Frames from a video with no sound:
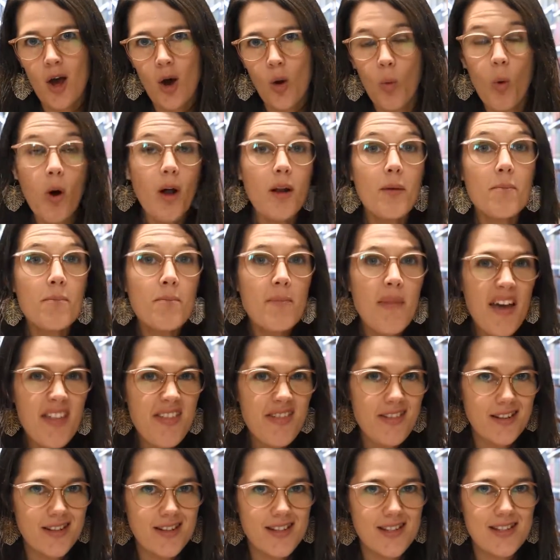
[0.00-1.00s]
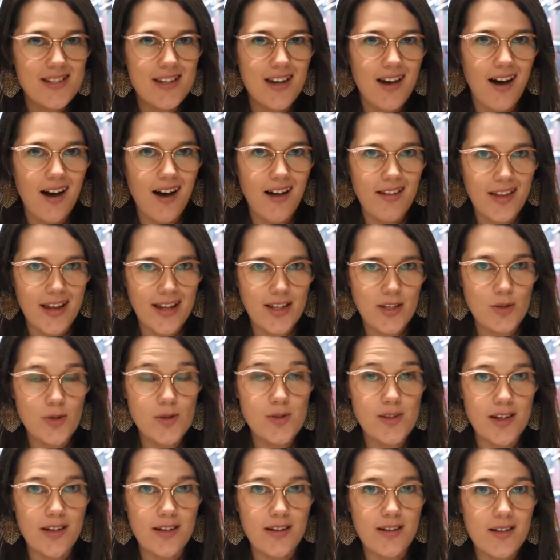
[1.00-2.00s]
What methods are they
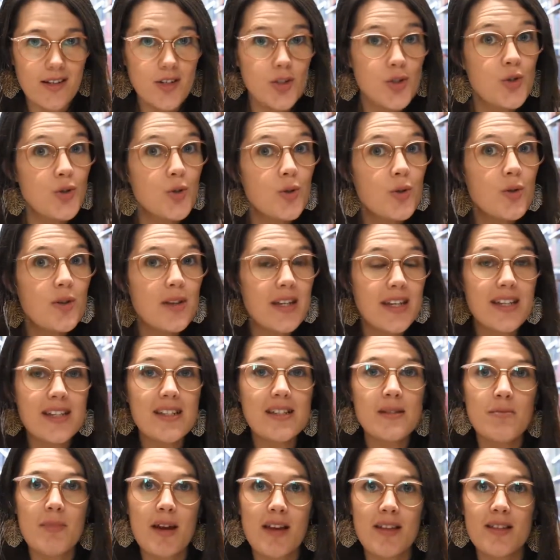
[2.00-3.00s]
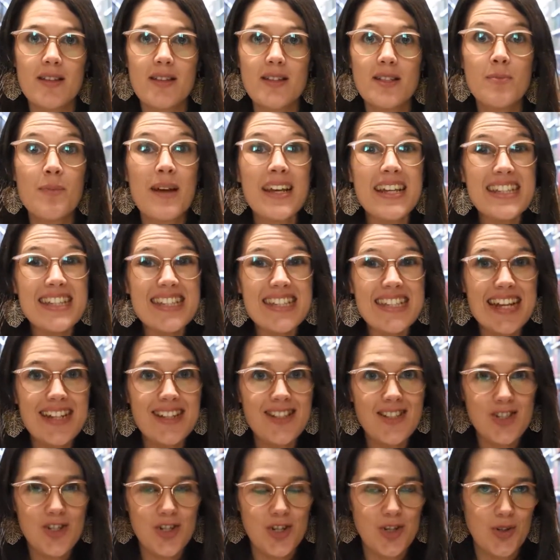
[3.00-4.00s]
using? Do these methods make
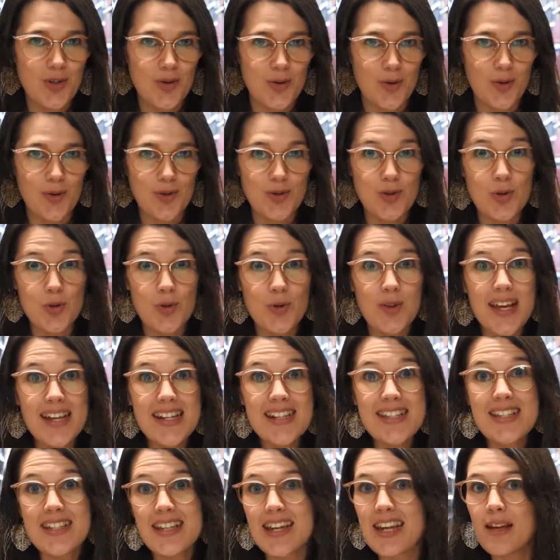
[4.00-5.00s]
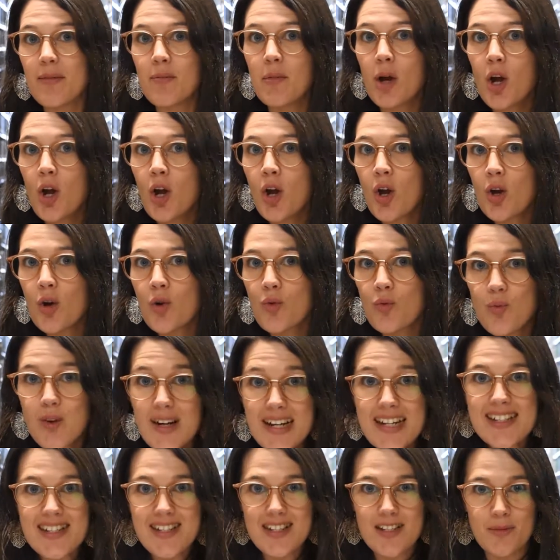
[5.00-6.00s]
sense to you? Do they seem
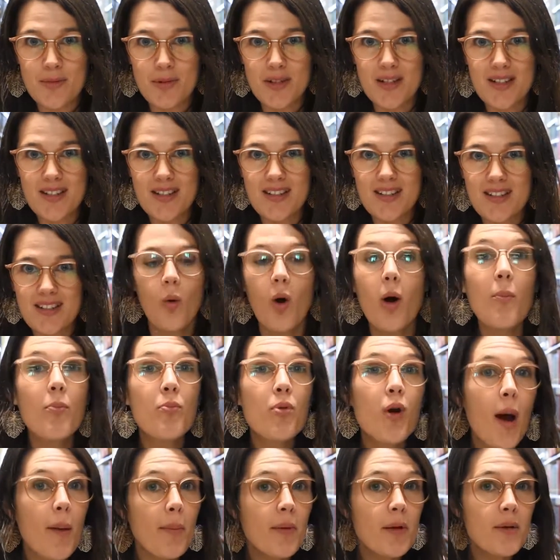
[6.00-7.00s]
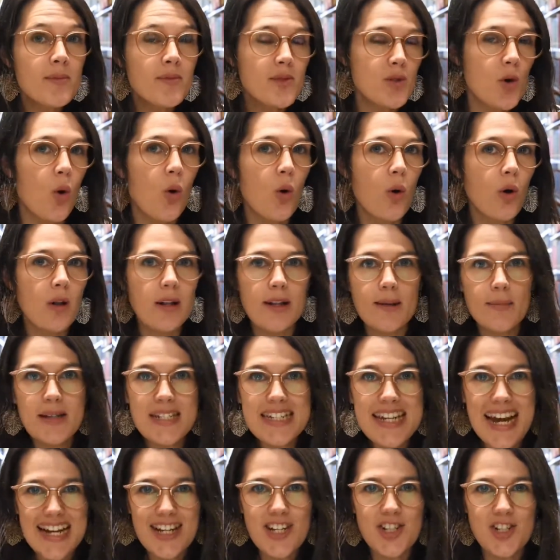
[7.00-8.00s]
reasonable? What problems or
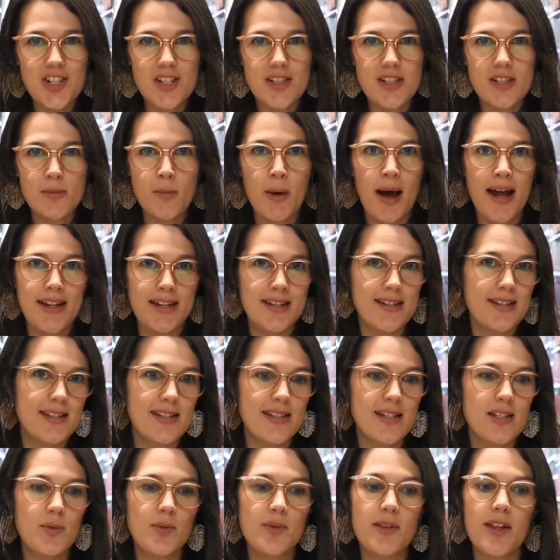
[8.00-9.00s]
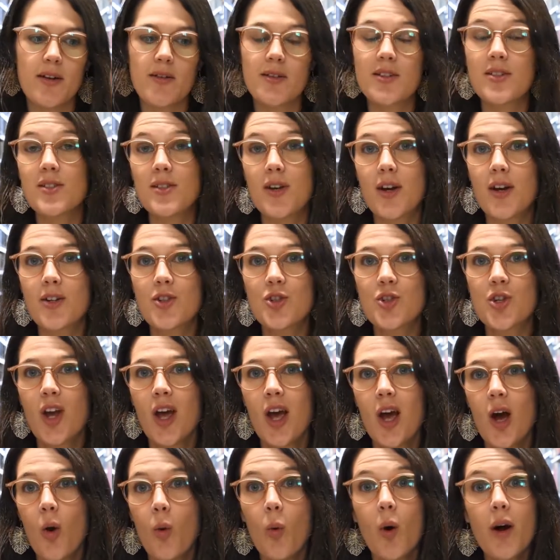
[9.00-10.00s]
limitations might exist with their research?
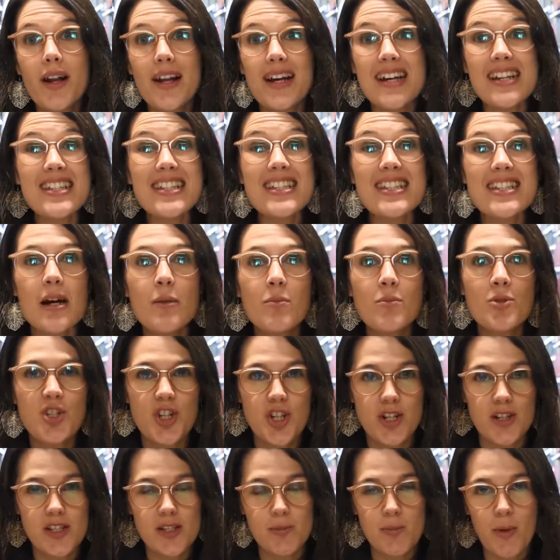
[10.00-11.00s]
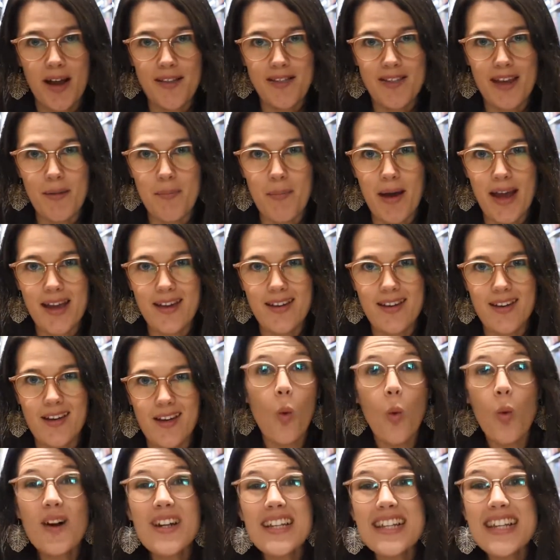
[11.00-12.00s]
What assumptions might they make?
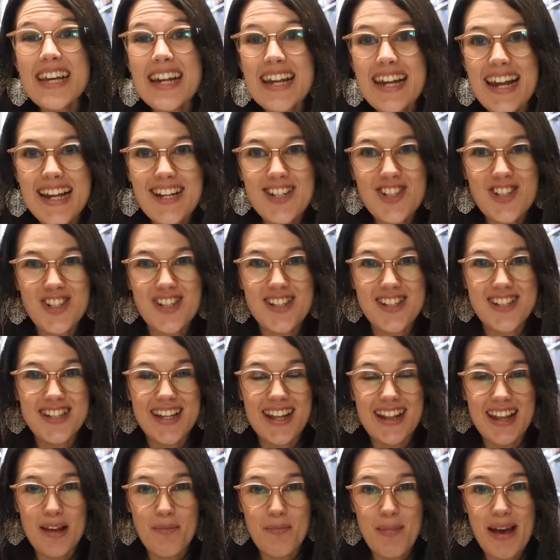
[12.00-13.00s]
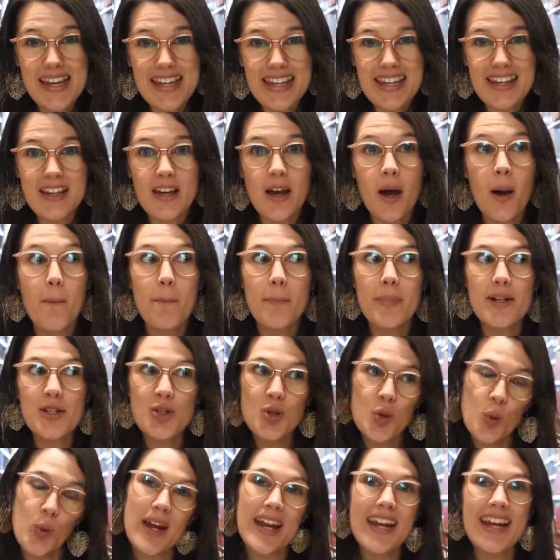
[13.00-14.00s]
What connections are they making
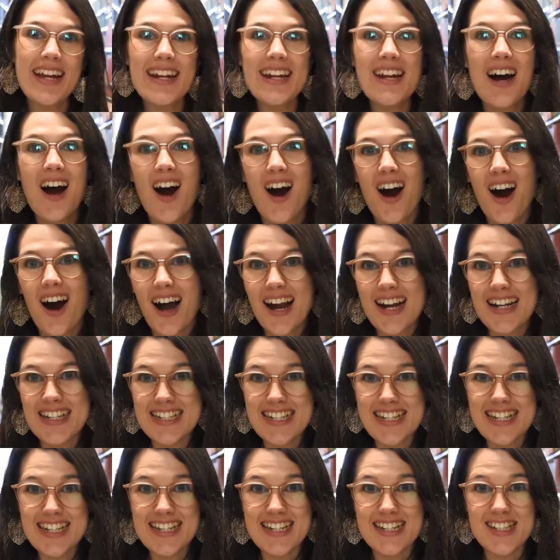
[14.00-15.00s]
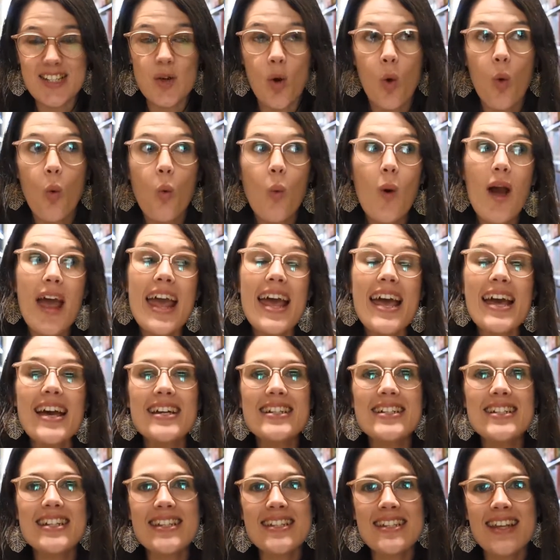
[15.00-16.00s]
between ideas? Where
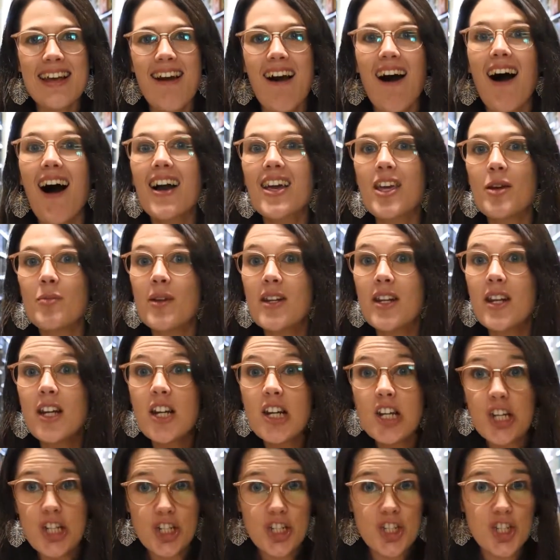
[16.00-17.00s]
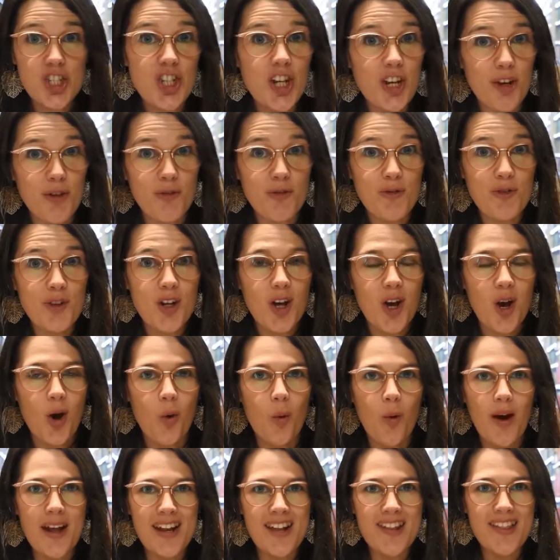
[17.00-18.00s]
does their argument shift?
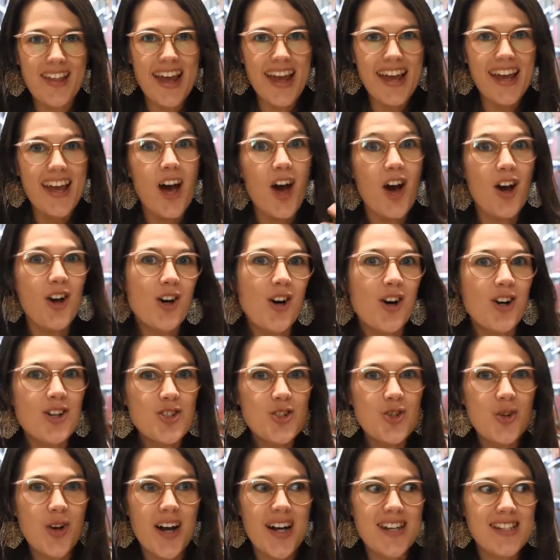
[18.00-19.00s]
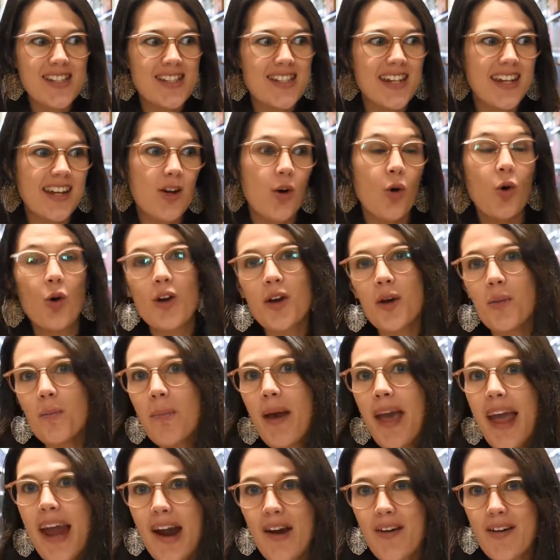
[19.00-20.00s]
When are they contrasting or
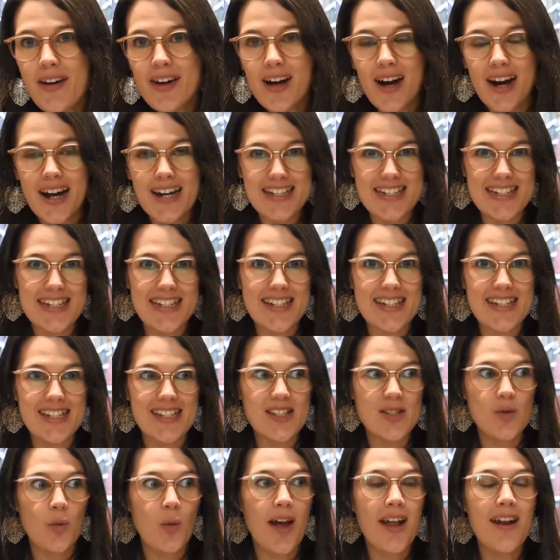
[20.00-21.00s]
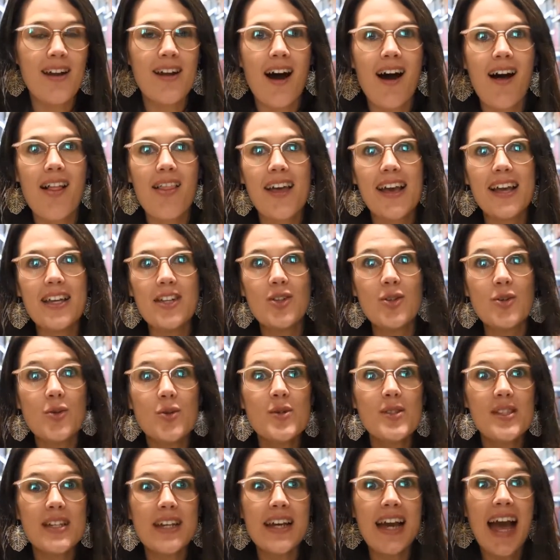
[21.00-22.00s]
comparing ideas? When are they
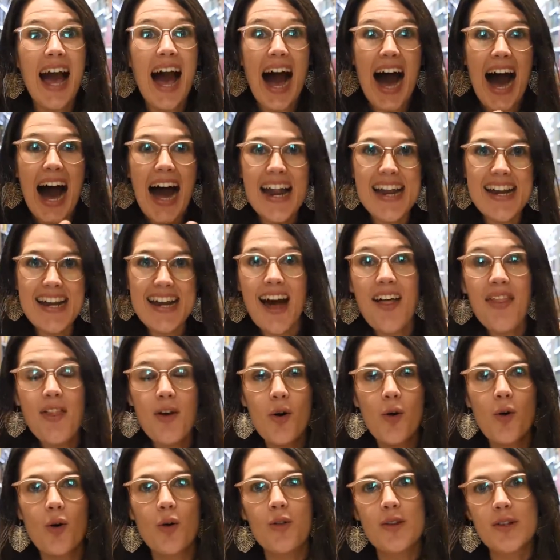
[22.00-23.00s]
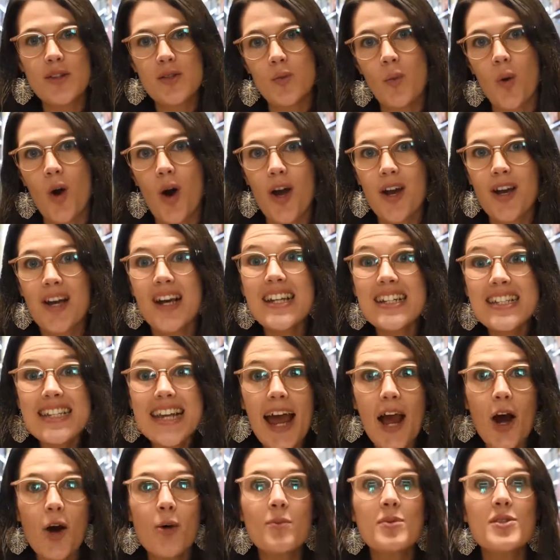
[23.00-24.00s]
using another author's work to
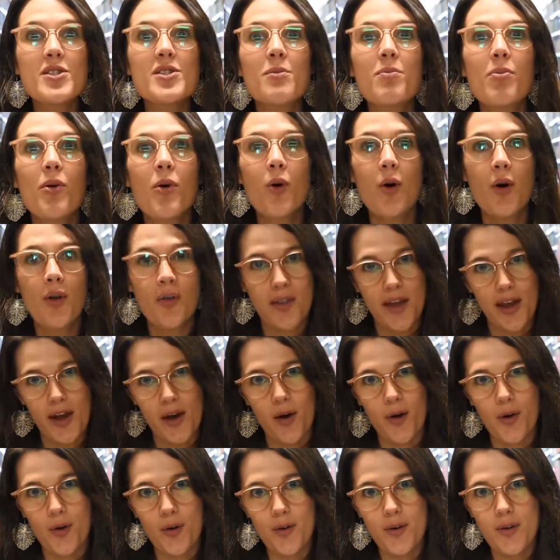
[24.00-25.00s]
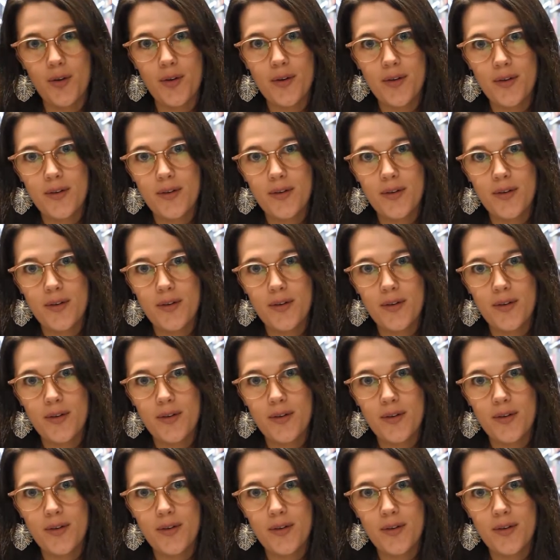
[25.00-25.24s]
help support their own?